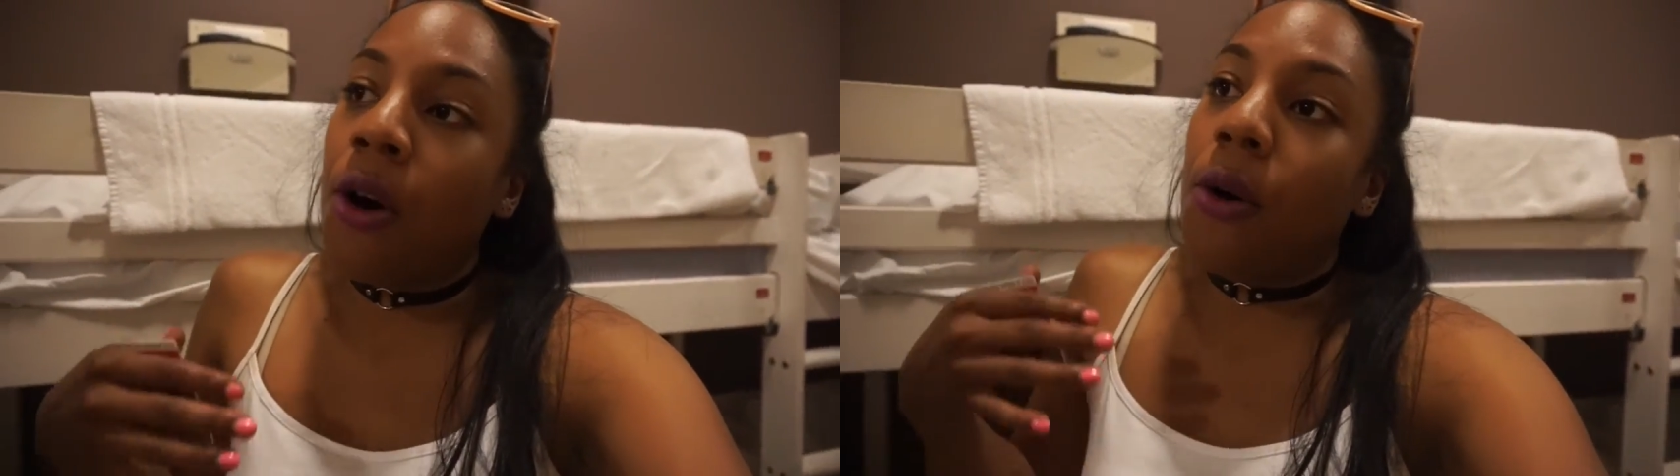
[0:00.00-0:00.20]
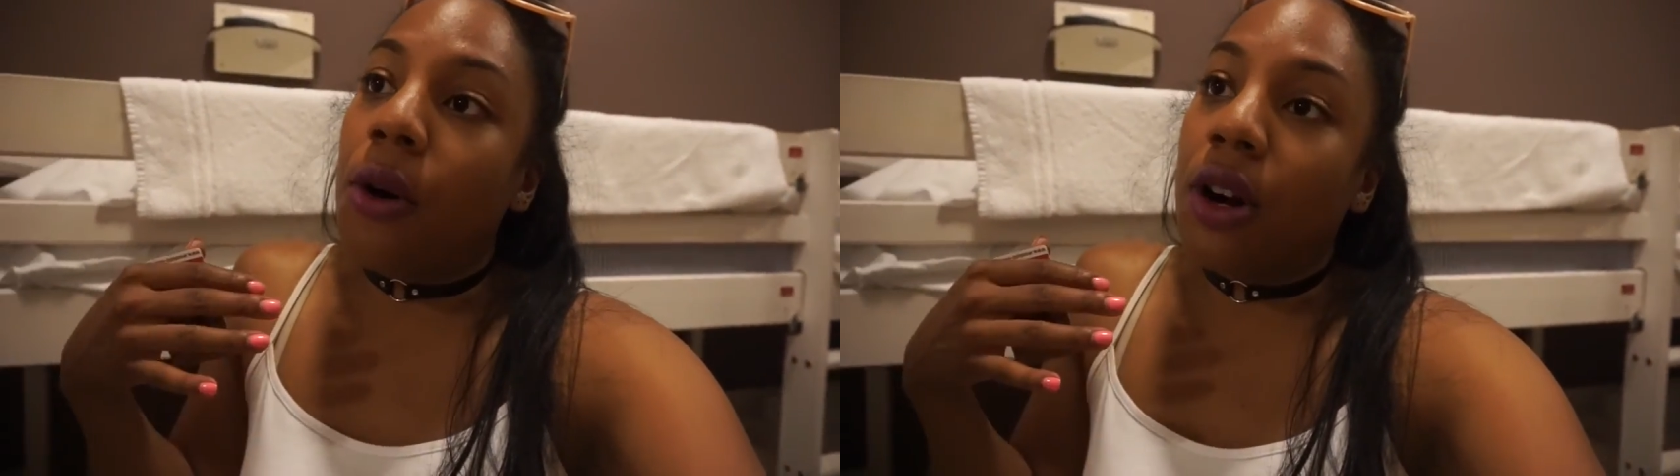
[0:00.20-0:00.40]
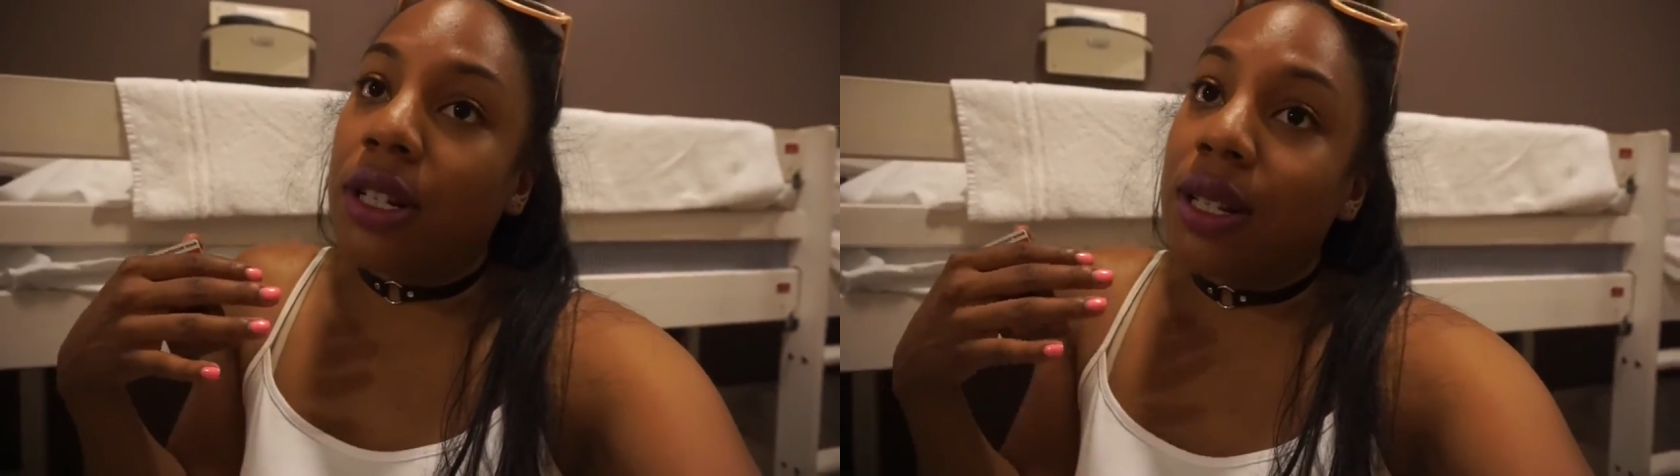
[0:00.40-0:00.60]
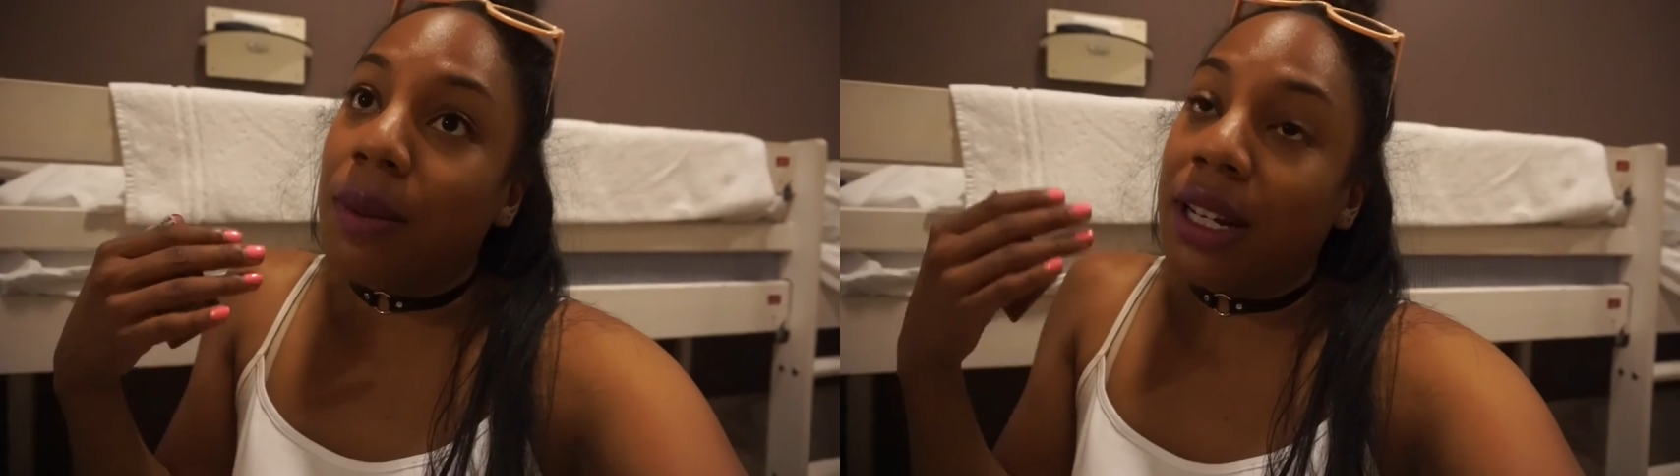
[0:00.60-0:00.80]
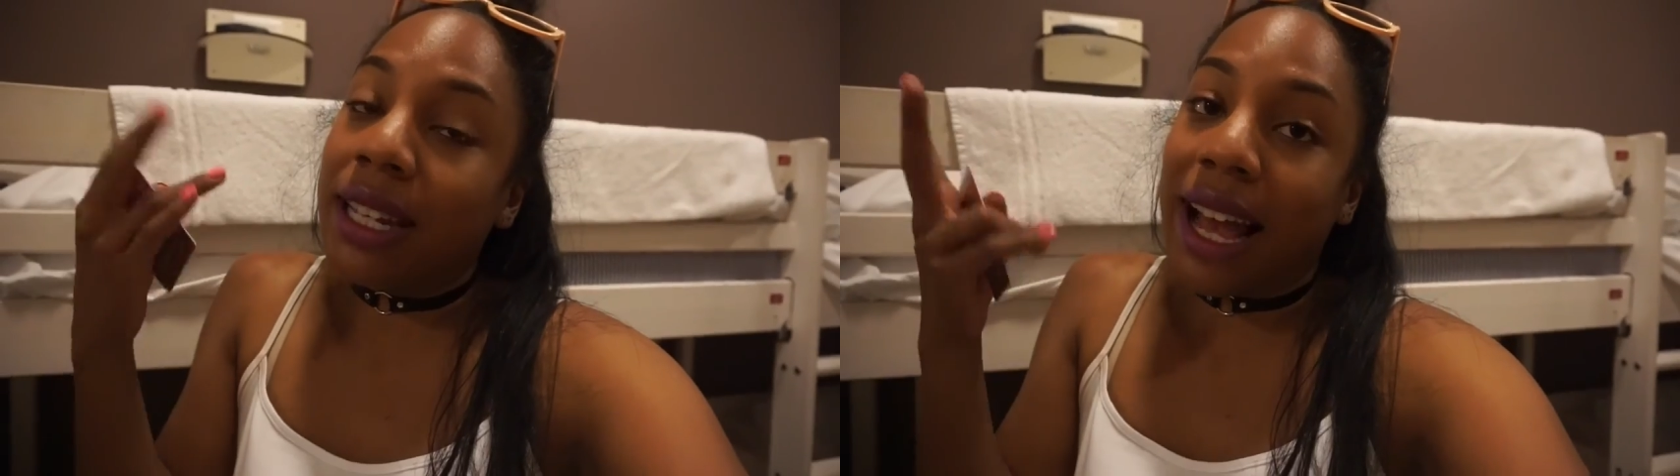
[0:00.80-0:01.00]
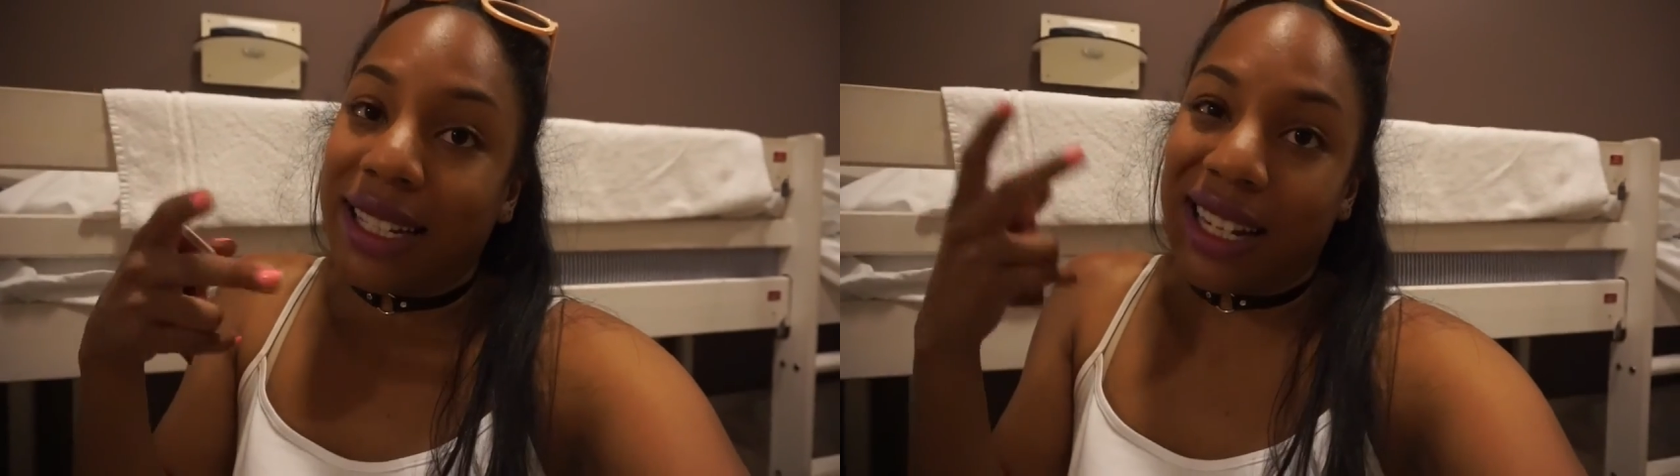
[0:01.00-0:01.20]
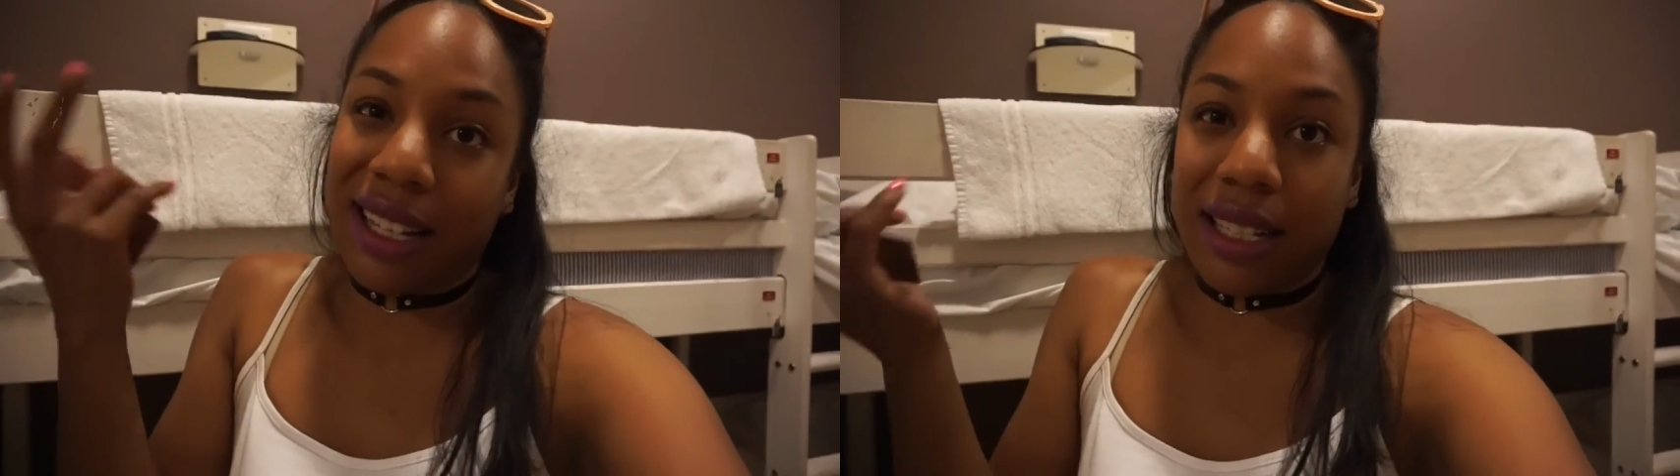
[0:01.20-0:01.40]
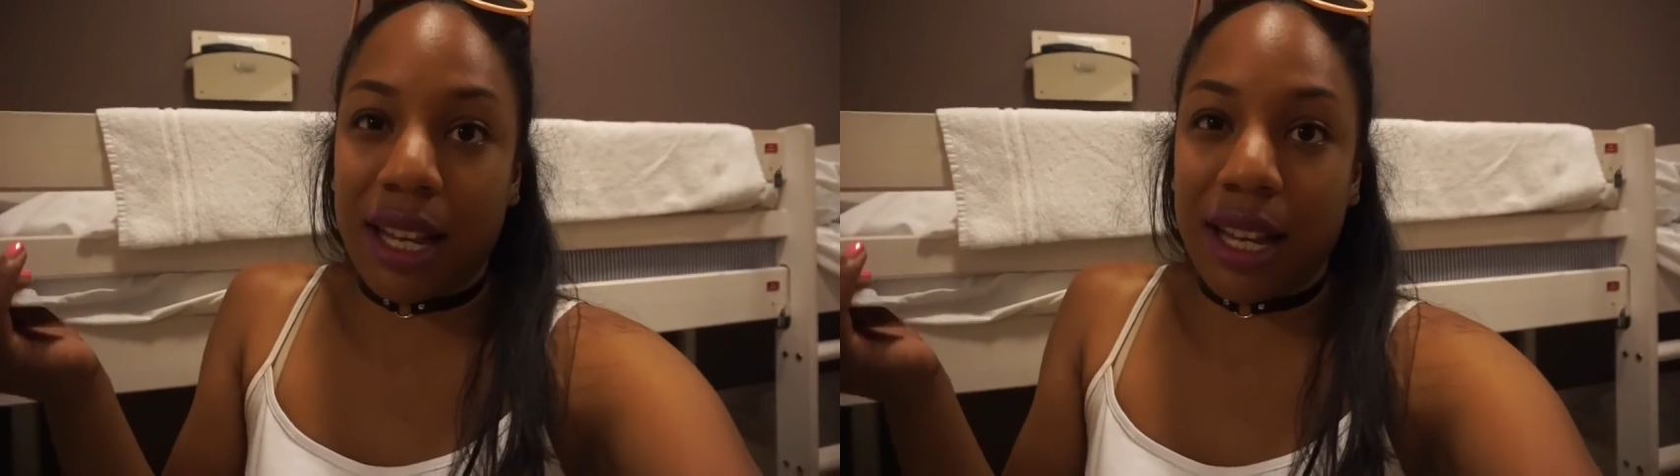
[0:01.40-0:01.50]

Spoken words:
or somebody to accidentally